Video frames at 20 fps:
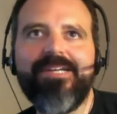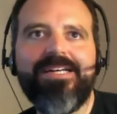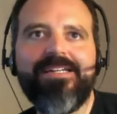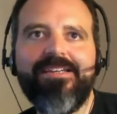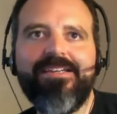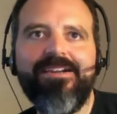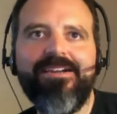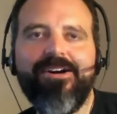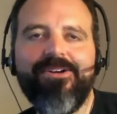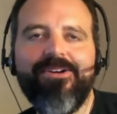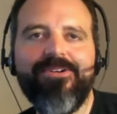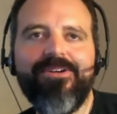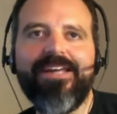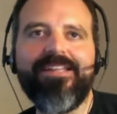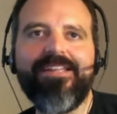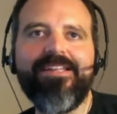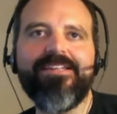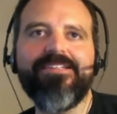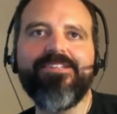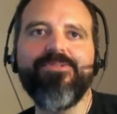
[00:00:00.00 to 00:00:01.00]
you know,
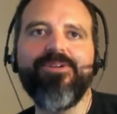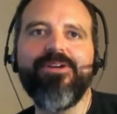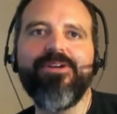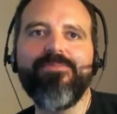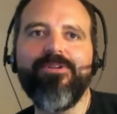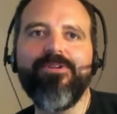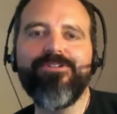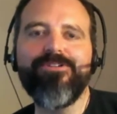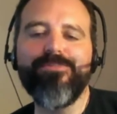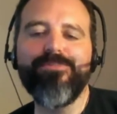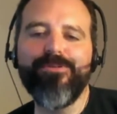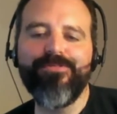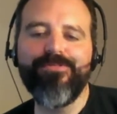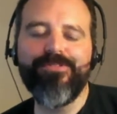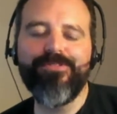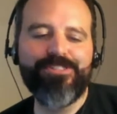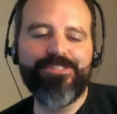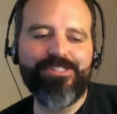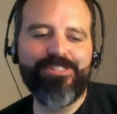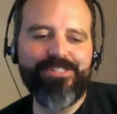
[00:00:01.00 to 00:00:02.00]
I'd like to run multiple
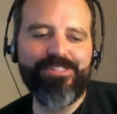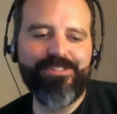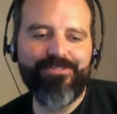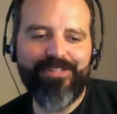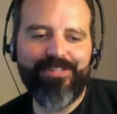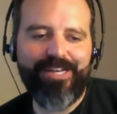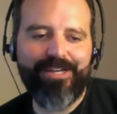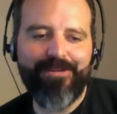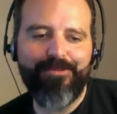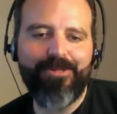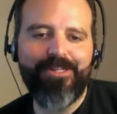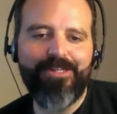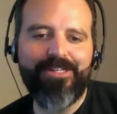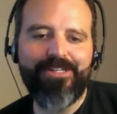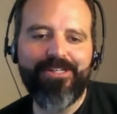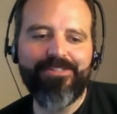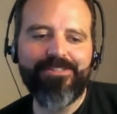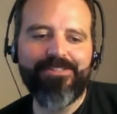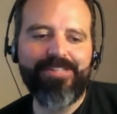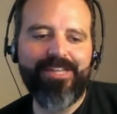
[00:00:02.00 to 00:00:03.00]
versions of like
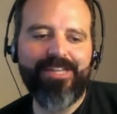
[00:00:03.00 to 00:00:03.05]
Windows.